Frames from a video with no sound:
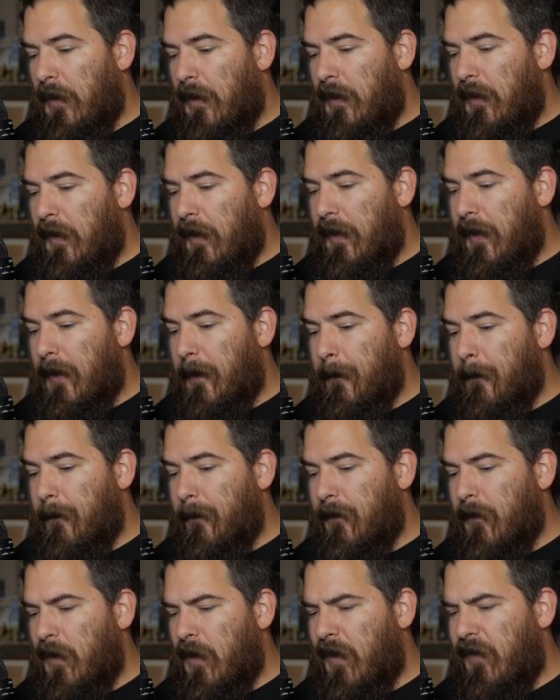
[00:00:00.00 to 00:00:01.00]

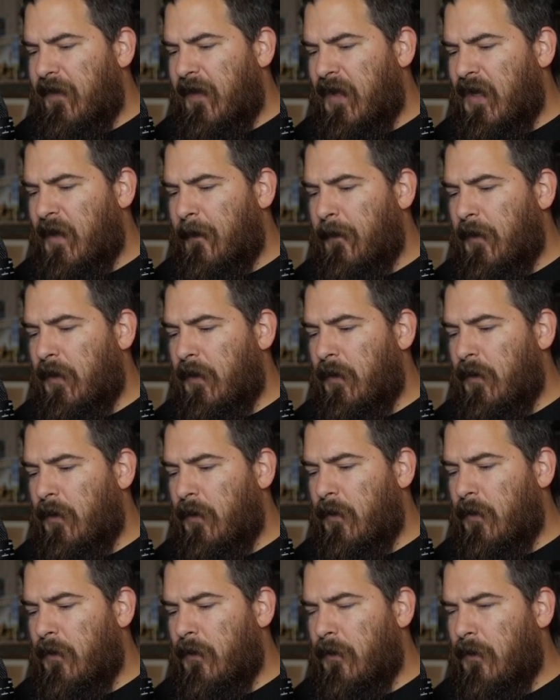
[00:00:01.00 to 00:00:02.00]
I think I'm going
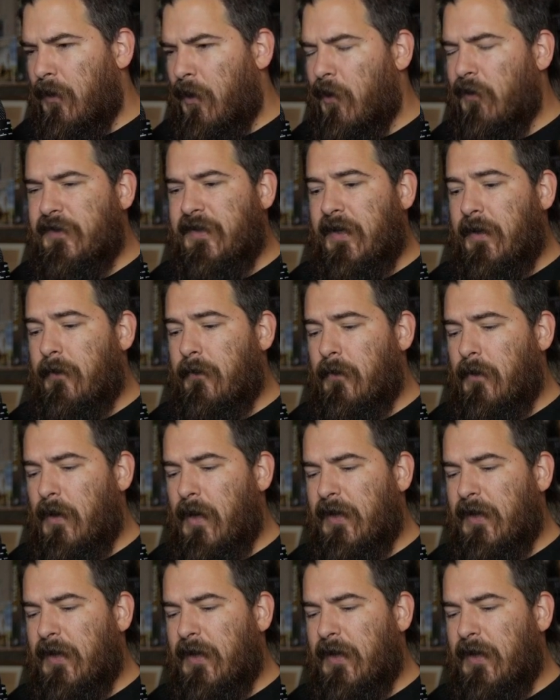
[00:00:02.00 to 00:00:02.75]
to hearten.